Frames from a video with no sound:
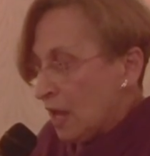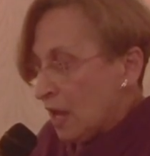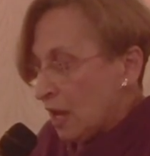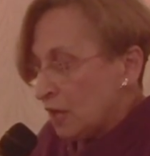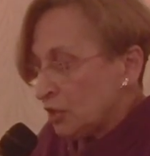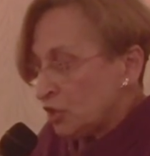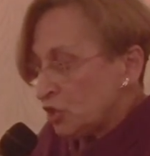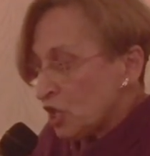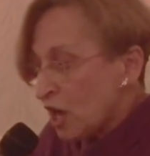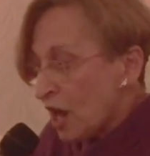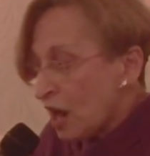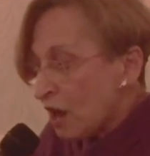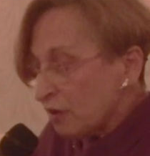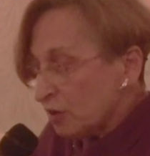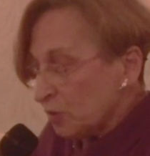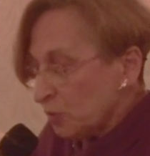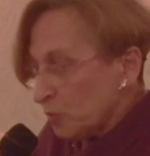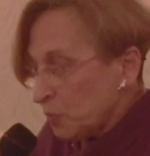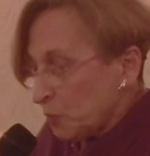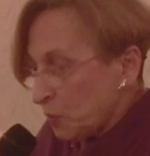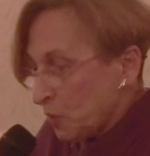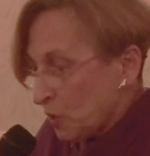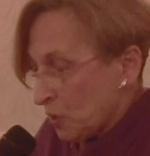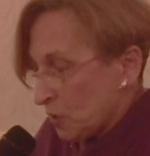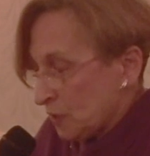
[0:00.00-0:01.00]
A
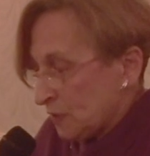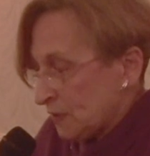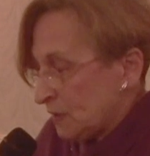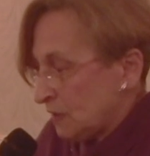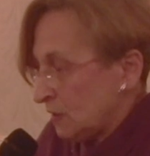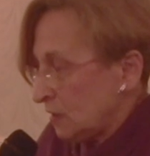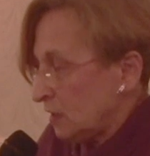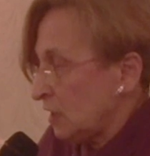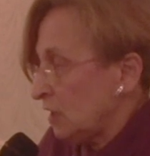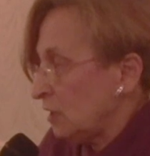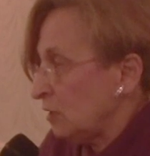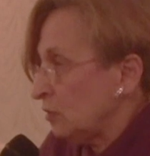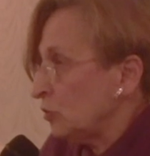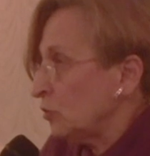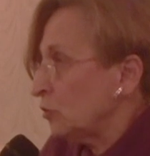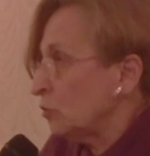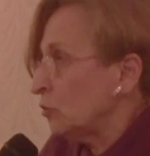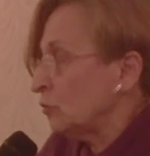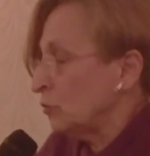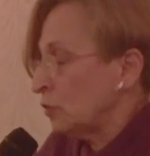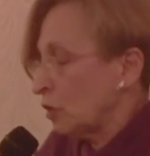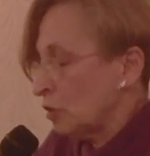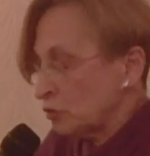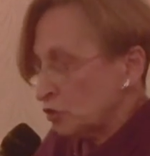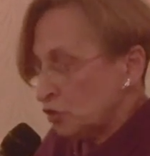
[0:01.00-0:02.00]
charitable person, he
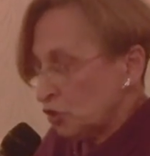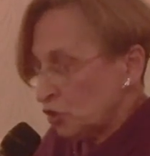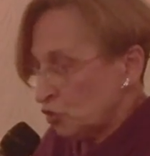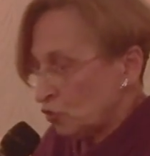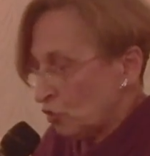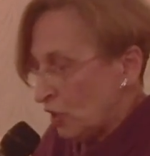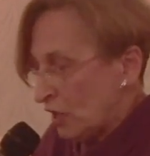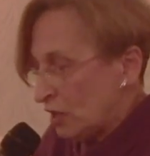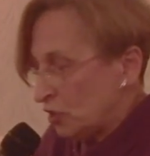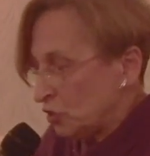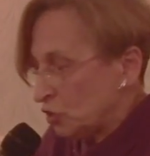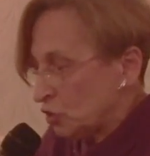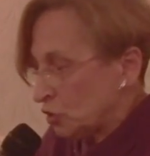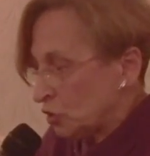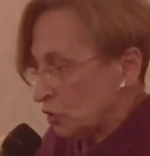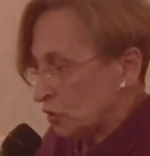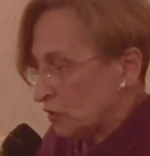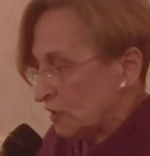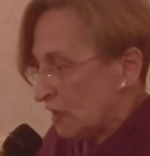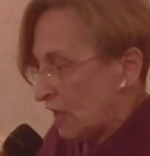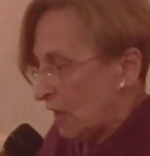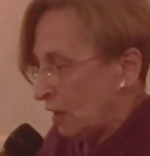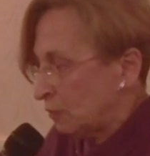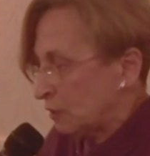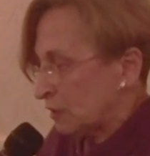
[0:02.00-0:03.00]
knew no
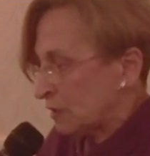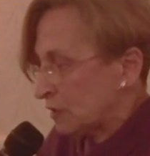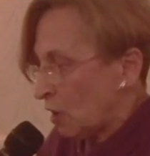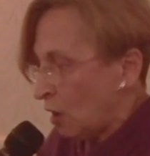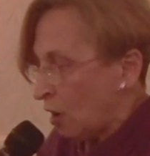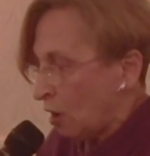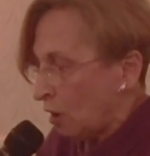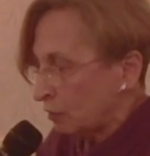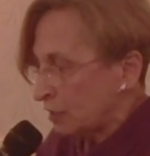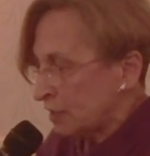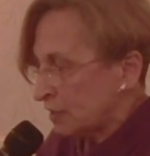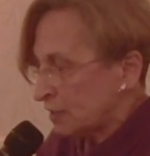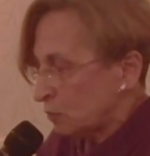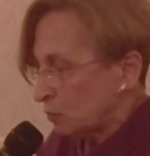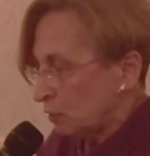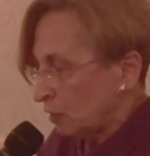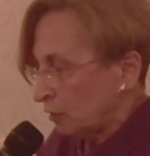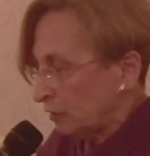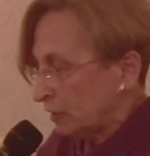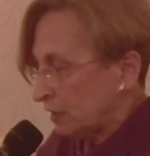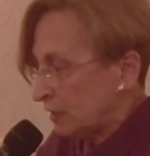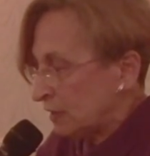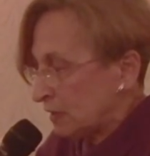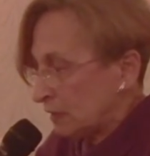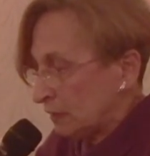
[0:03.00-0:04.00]
strangers and was always
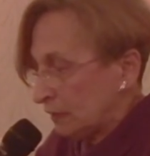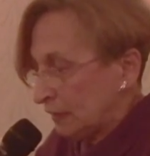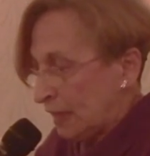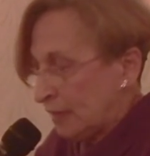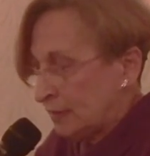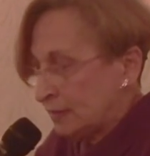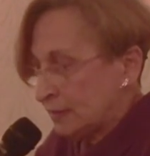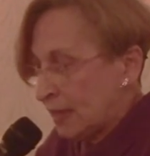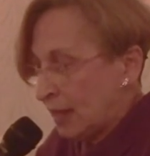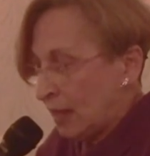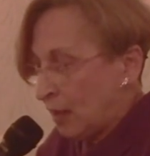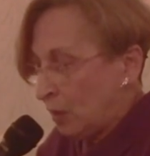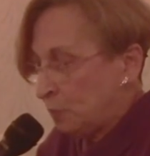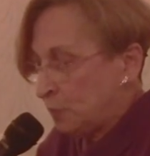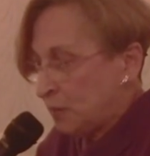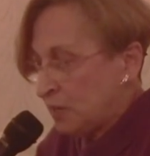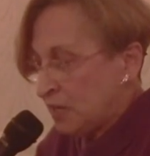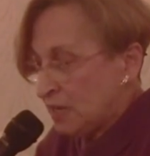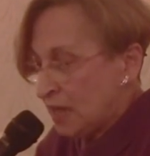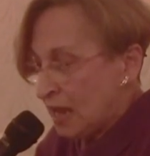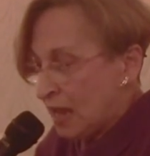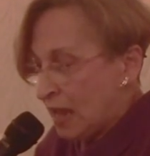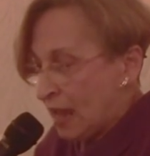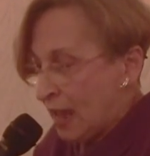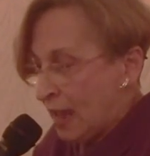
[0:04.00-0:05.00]
willing to lend a
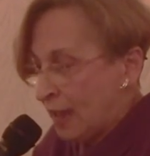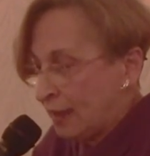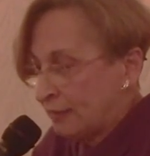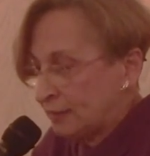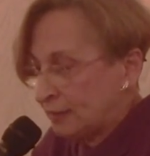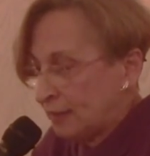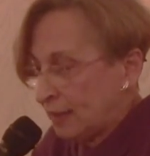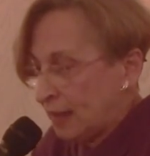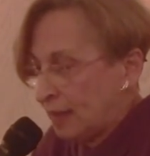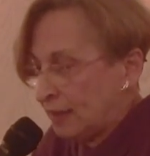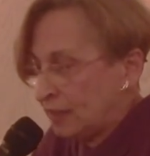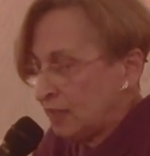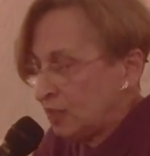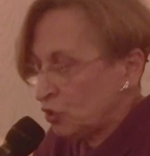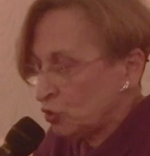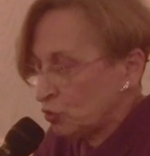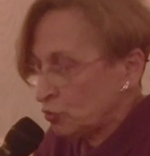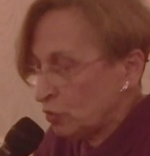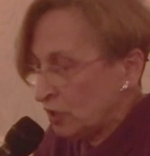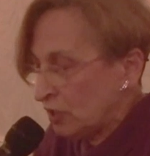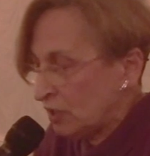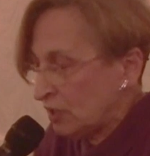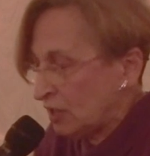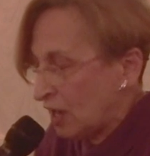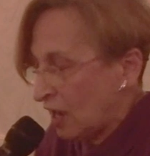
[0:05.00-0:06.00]
helping hand, and he
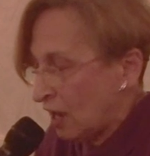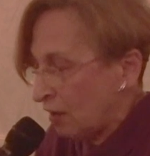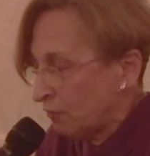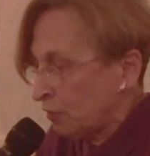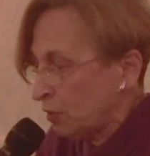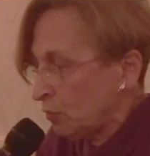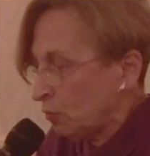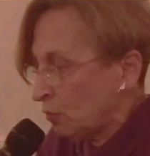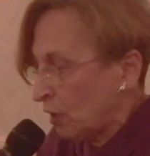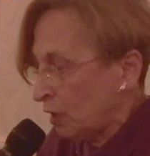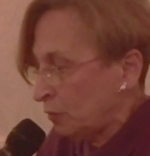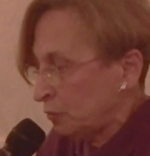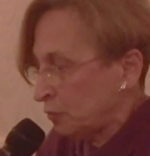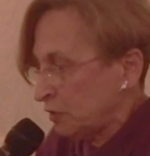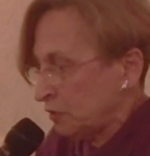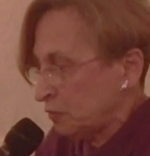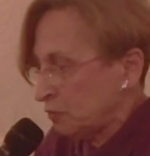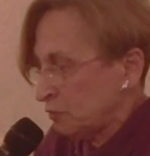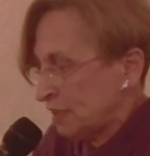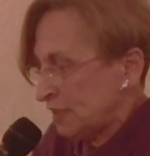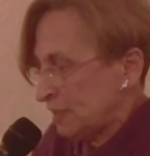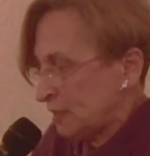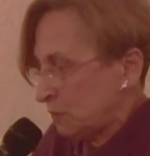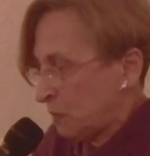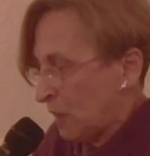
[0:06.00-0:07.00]
treated everyone
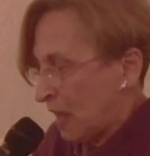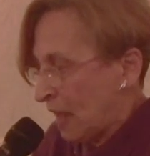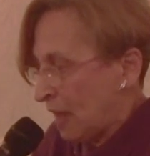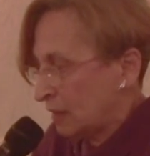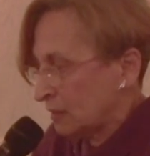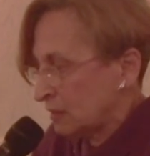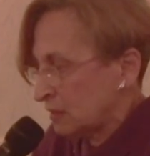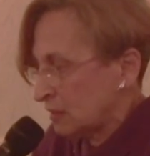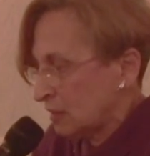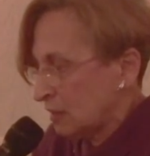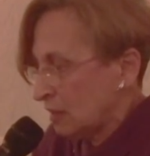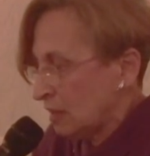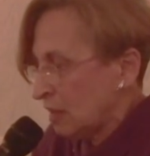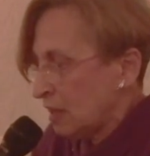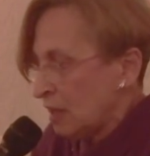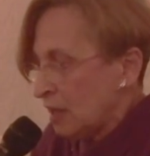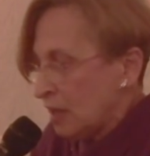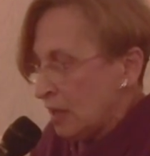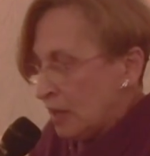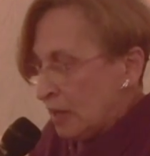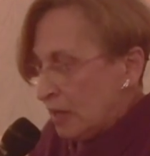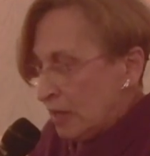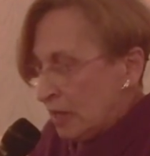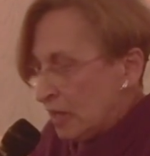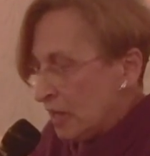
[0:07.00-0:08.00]
with respect.
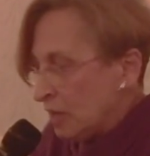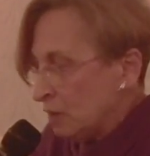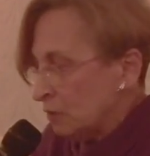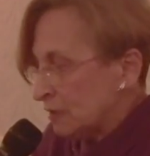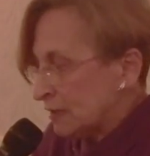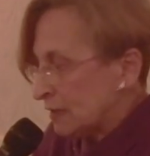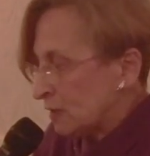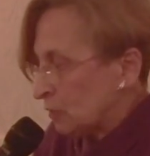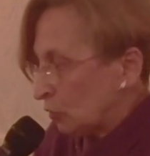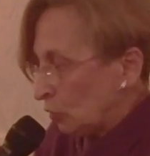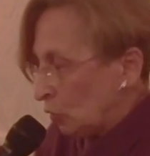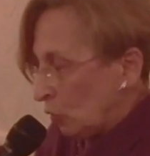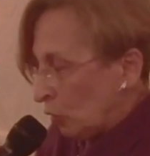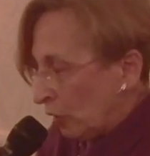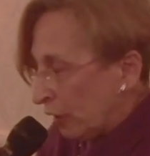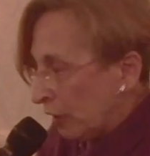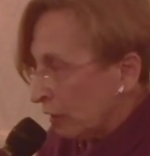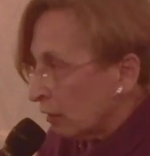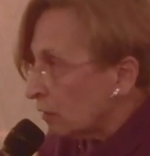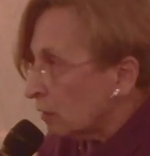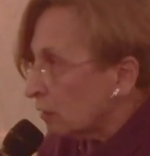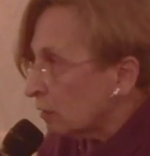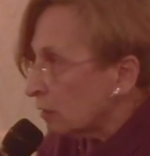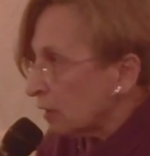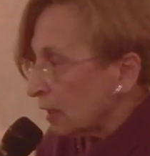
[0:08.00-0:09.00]
He was
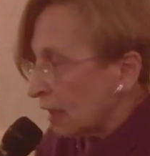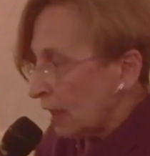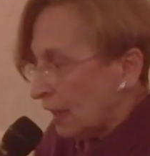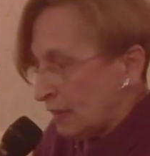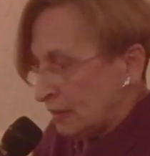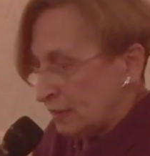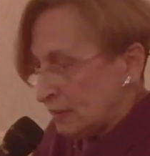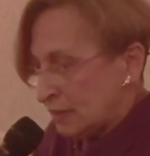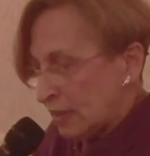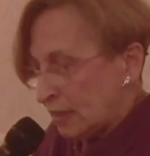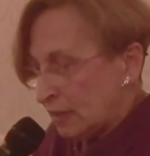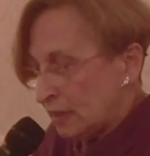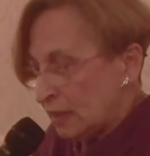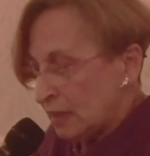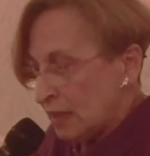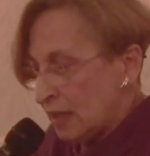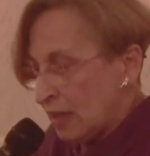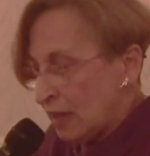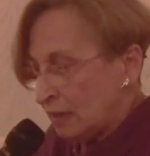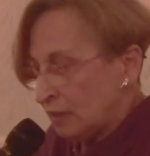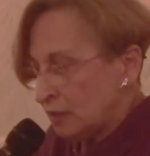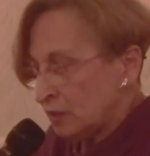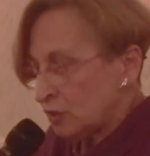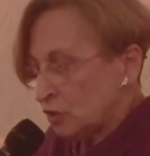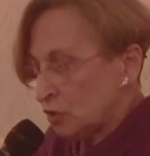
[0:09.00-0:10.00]
loyal and
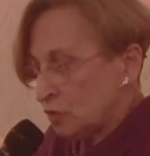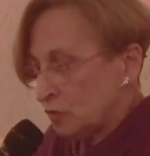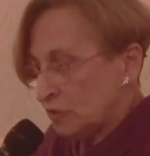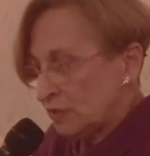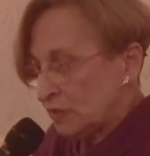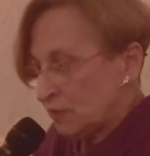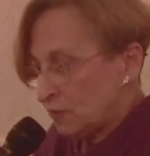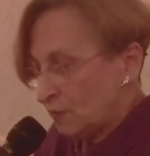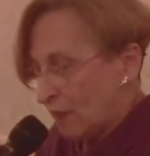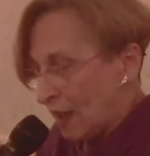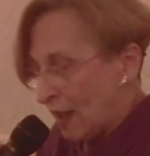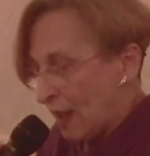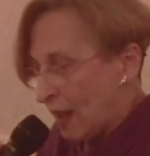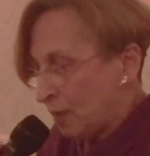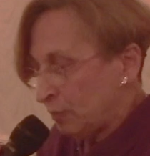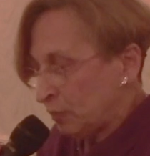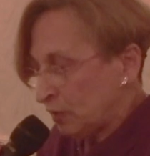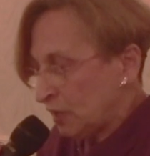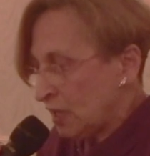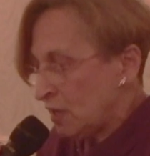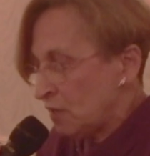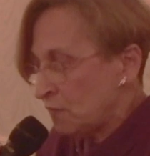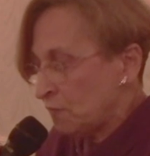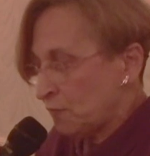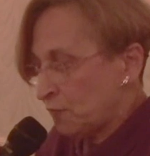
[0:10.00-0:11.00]
dedicated to his
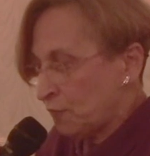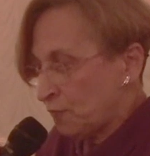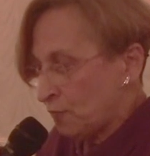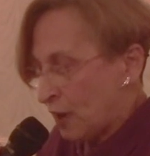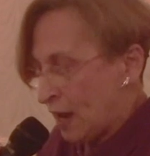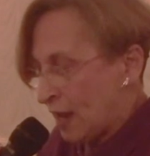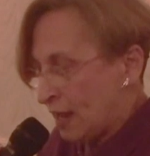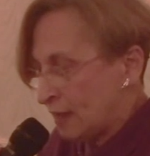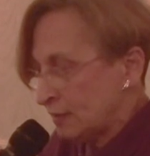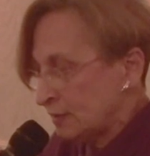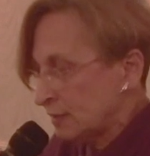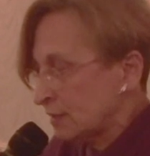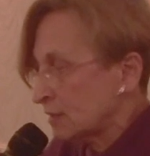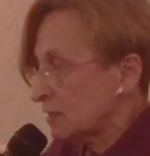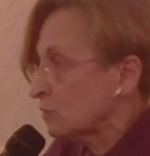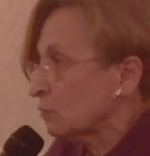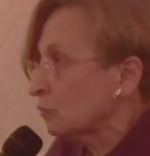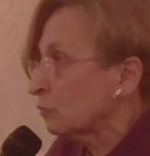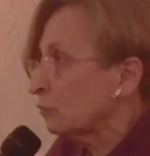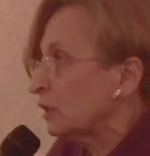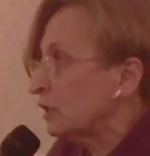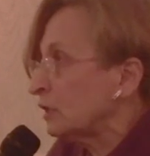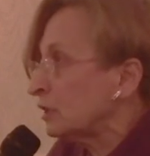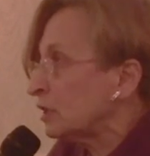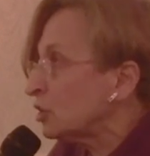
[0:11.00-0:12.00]
family, friends,
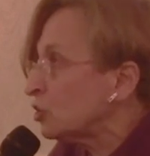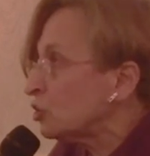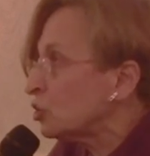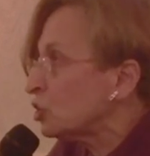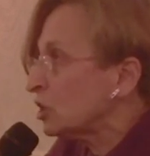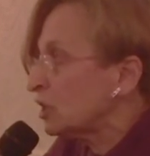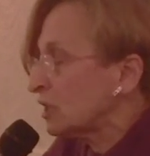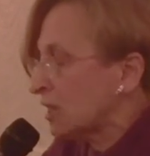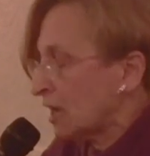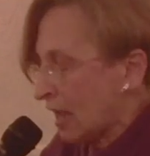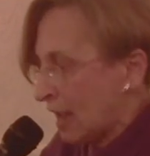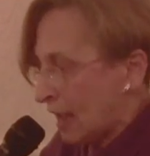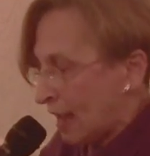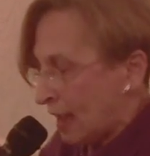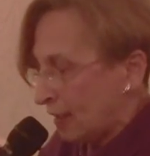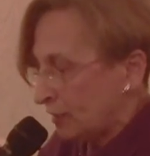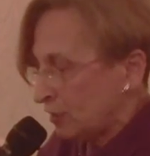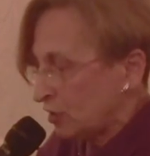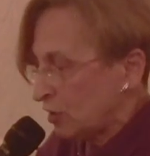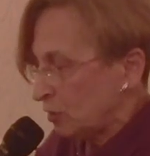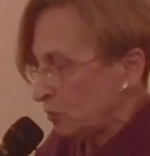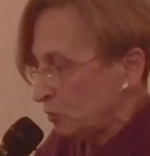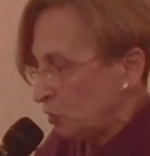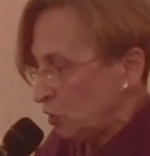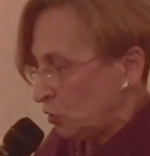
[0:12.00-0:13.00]
religion,
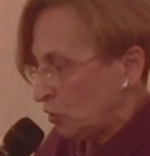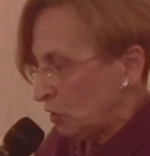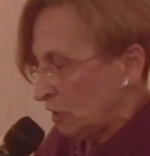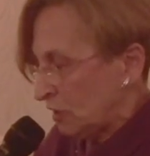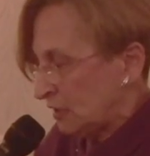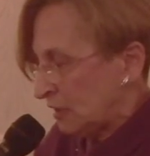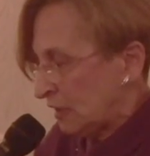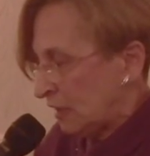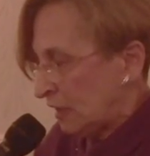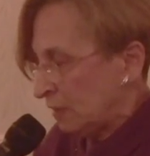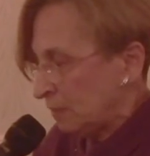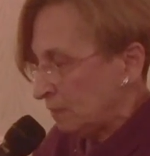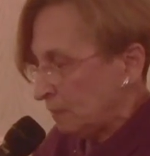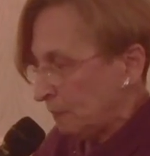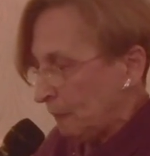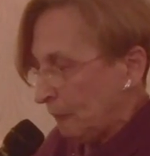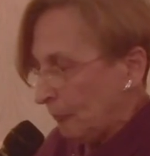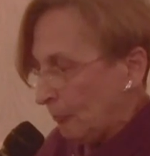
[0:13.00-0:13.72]
and community.